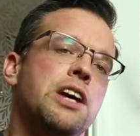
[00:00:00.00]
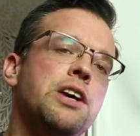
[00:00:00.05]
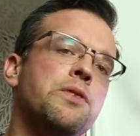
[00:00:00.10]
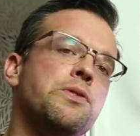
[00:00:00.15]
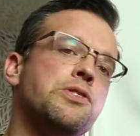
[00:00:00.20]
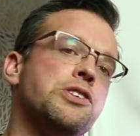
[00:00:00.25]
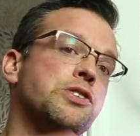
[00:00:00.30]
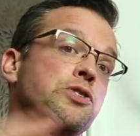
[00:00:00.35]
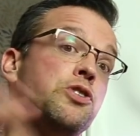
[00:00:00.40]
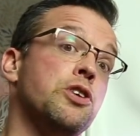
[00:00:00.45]

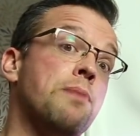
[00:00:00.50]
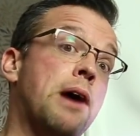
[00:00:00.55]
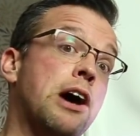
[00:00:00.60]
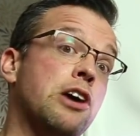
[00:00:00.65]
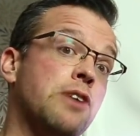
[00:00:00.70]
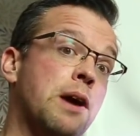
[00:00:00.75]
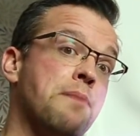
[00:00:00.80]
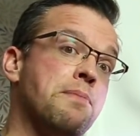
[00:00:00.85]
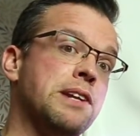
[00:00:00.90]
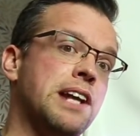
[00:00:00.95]
which is all about
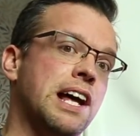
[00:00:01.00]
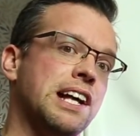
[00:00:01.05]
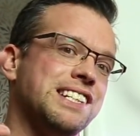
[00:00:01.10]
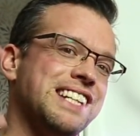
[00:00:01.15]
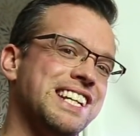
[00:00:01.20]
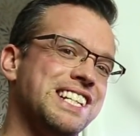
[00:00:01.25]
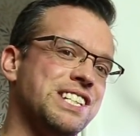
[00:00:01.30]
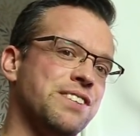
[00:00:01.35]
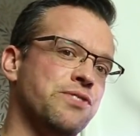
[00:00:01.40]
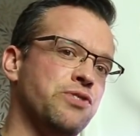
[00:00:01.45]
grabbing that
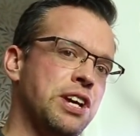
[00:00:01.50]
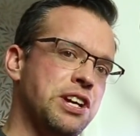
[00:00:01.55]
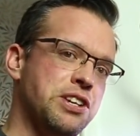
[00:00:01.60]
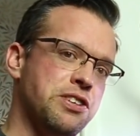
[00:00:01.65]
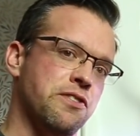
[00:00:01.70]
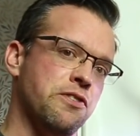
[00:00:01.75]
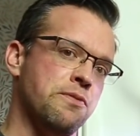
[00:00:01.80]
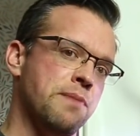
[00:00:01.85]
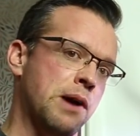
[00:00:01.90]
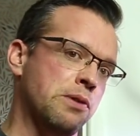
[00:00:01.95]
sense of
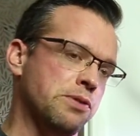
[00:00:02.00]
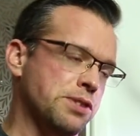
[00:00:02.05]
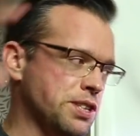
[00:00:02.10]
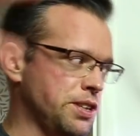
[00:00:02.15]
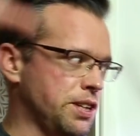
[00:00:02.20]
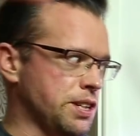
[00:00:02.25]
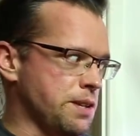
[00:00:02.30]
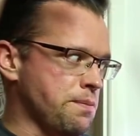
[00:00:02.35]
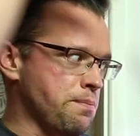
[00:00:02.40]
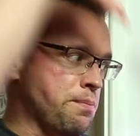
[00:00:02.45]
nature from
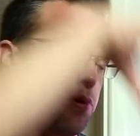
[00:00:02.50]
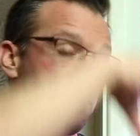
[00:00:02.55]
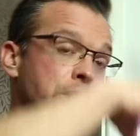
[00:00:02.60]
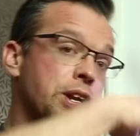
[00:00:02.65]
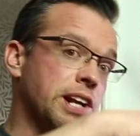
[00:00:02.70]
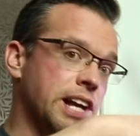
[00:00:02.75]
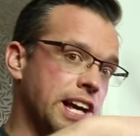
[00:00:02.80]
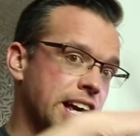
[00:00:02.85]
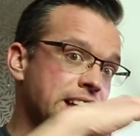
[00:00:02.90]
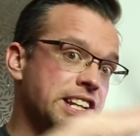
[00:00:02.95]
outside and
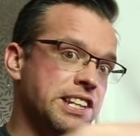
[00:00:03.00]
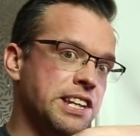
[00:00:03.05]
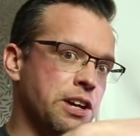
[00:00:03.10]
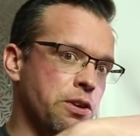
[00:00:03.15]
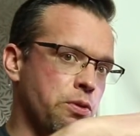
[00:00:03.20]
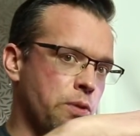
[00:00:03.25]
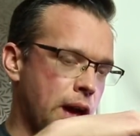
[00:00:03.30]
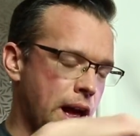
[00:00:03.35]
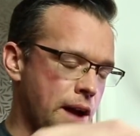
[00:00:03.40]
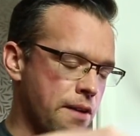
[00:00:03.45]
putting it in the
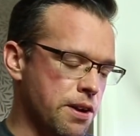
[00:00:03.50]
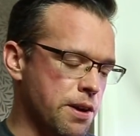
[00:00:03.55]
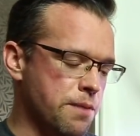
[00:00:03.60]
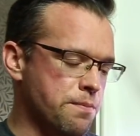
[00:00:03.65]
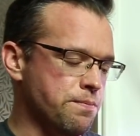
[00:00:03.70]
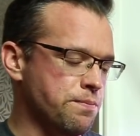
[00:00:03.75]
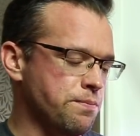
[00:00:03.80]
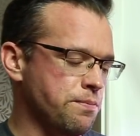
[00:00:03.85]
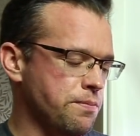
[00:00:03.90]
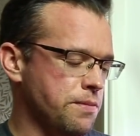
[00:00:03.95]

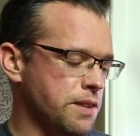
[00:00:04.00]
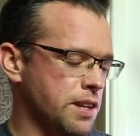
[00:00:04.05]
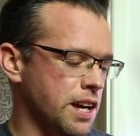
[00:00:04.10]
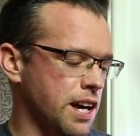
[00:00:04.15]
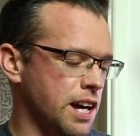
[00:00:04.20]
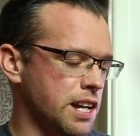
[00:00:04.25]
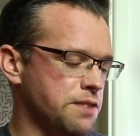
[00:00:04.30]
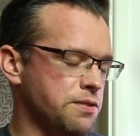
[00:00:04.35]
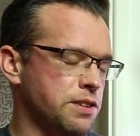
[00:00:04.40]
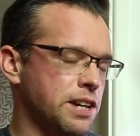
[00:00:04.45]
aquarium.
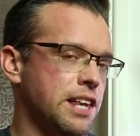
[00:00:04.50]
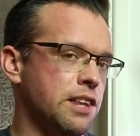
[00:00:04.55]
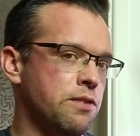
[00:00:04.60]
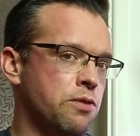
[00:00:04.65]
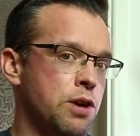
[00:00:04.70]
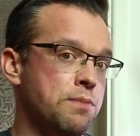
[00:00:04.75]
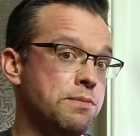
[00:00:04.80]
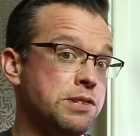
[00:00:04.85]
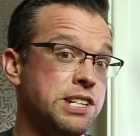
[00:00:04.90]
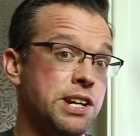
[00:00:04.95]
And if you get the
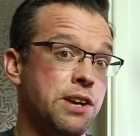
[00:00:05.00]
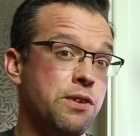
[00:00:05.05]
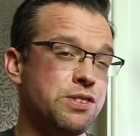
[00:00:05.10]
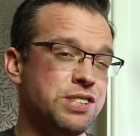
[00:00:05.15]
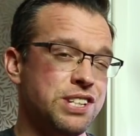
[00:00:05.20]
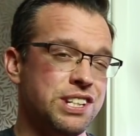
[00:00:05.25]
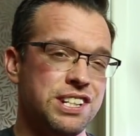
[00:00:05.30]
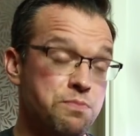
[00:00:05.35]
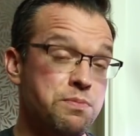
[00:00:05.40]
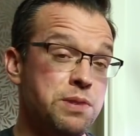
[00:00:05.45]
right
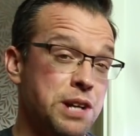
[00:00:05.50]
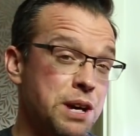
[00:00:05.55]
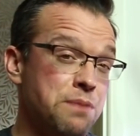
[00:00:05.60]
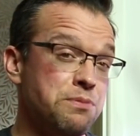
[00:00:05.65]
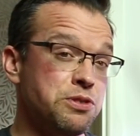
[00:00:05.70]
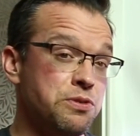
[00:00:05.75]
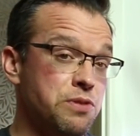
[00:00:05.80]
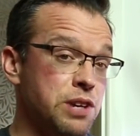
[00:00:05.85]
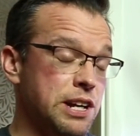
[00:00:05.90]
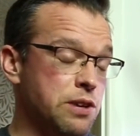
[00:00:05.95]
materials, it
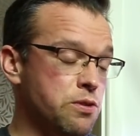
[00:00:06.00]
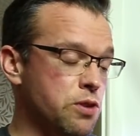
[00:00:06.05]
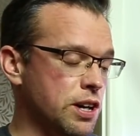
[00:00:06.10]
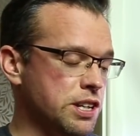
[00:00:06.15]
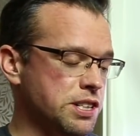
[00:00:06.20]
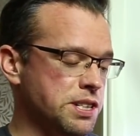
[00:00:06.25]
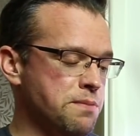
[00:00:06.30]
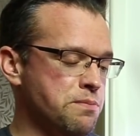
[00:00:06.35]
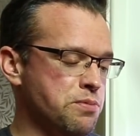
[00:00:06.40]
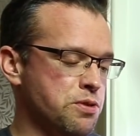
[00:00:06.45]
becomes really quite
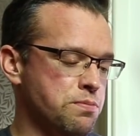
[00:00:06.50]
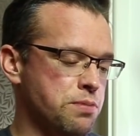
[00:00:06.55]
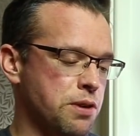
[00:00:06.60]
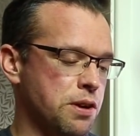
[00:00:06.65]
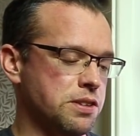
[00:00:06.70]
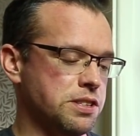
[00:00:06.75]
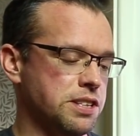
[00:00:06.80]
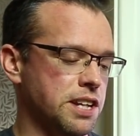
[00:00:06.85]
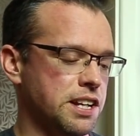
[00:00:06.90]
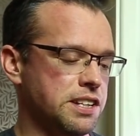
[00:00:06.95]
a simple
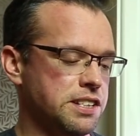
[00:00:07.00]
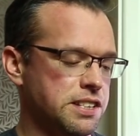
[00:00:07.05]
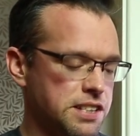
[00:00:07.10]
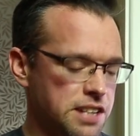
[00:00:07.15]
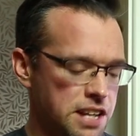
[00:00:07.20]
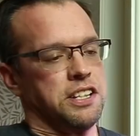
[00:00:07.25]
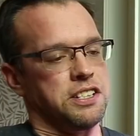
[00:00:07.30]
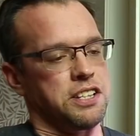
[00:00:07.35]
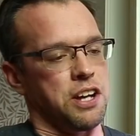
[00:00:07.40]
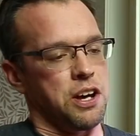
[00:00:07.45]
process.
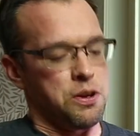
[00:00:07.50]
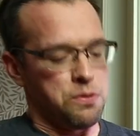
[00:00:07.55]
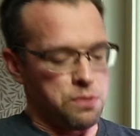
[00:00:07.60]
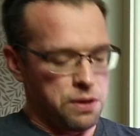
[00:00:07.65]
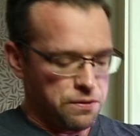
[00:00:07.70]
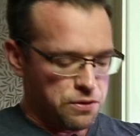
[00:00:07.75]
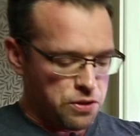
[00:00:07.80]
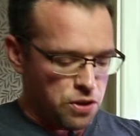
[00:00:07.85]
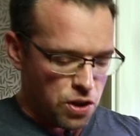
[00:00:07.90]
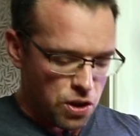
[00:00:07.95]
So
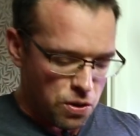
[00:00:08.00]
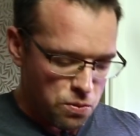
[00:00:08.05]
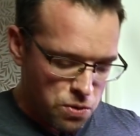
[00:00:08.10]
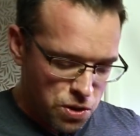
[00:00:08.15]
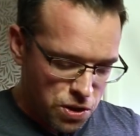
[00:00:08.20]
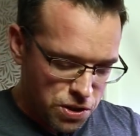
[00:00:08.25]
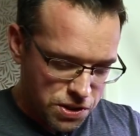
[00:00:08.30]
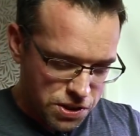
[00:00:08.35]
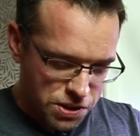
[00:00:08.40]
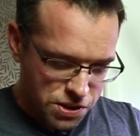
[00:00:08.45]
we've got
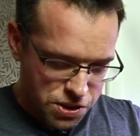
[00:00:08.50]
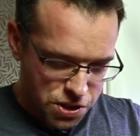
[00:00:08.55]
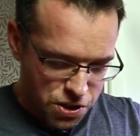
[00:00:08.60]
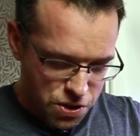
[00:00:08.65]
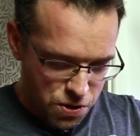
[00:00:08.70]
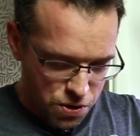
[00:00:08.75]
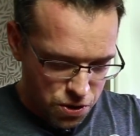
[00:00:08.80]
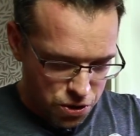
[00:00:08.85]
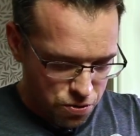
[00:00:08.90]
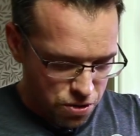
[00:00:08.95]
1,
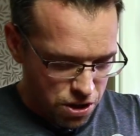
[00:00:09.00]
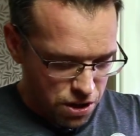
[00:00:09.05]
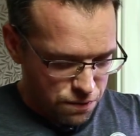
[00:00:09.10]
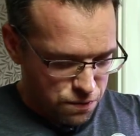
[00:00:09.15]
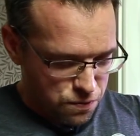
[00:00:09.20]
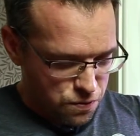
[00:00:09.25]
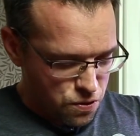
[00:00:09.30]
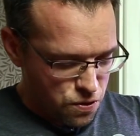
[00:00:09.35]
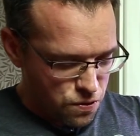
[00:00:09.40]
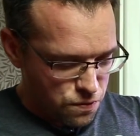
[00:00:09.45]
2, 3,
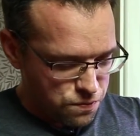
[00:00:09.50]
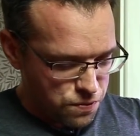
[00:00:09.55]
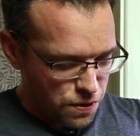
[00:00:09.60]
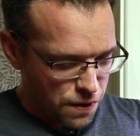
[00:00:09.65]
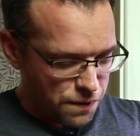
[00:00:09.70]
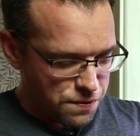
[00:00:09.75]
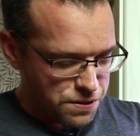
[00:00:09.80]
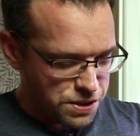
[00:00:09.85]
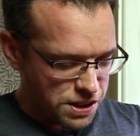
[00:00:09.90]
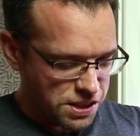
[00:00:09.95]
4,
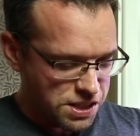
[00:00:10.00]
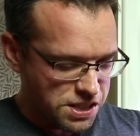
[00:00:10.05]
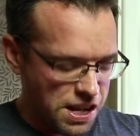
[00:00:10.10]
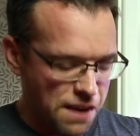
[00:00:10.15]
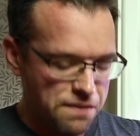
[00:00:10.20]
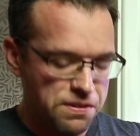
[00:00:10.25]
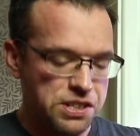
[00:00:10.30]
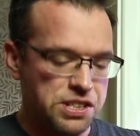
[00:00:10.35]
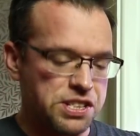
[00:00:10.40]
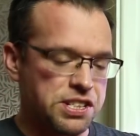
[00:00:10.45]
5, 6,
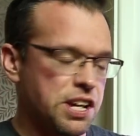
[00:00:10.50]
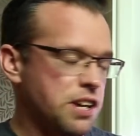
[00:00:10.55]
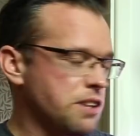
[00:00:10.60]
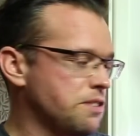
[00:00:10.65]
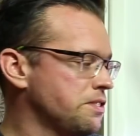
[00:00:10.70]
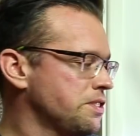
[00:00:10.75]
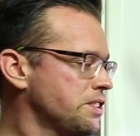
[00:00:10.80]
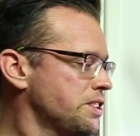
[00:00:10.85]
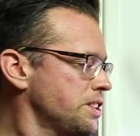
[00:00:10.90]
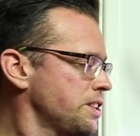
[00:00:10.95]
7
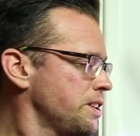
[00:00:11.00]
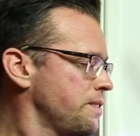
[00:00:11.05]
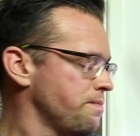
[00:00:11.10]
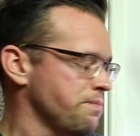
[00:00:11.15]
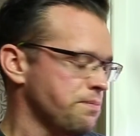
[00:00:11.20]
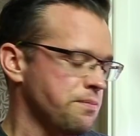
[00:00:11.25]
stones.